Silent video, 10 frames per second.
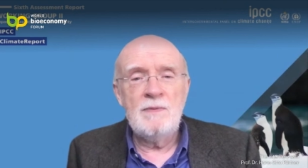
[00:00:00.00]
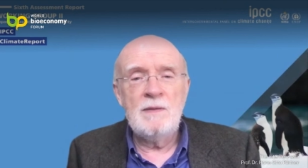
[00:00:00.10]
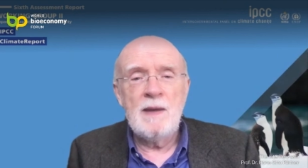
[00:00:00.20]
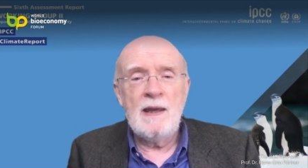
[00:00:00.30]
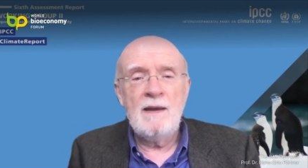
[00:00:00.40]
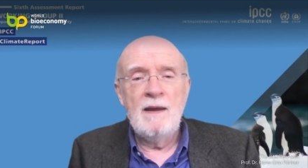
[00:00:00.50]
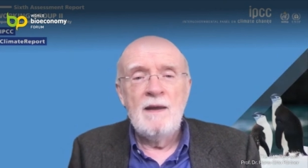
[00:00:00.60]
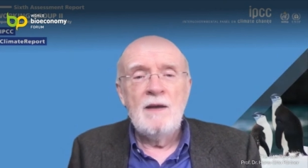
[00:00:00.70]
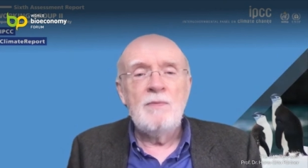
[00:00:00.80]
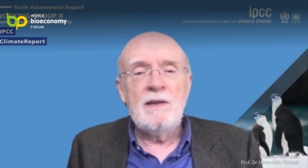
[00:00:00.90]
we hmm. make
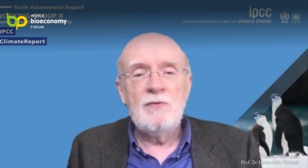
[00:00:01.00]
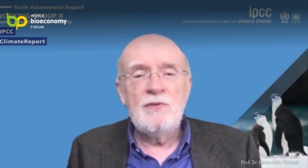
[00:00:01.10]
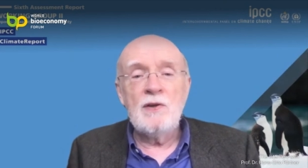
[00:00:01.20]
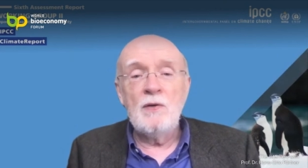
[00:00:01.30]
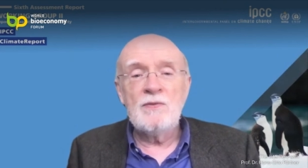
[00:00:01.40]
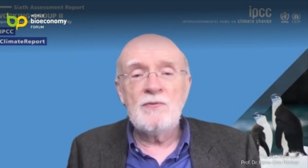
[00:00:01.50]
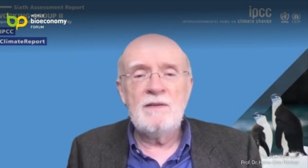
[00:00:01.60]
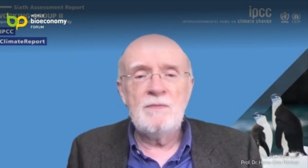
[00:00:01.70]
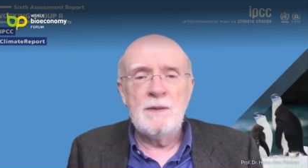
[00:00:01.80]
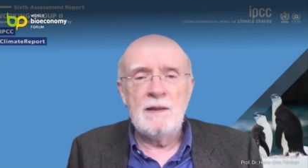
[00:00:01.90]
we use the old
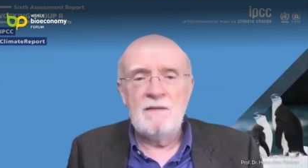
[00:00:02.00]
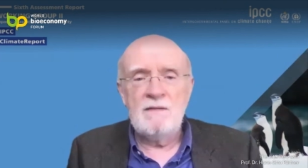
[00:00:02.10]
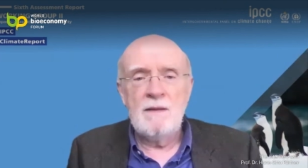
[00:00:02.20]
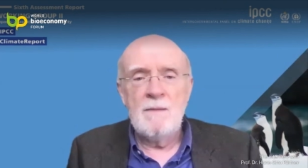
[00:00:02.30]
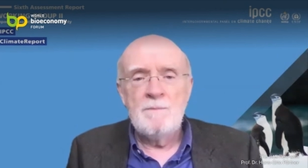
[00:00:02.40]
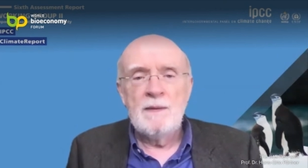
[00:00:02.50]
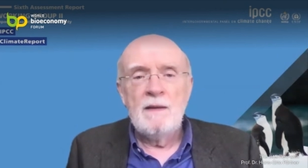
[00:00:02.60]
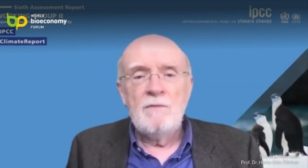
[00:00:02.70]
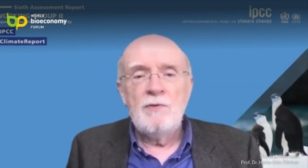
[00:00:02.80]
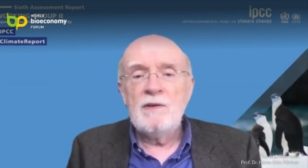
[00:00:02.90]
recipes. Yeah. For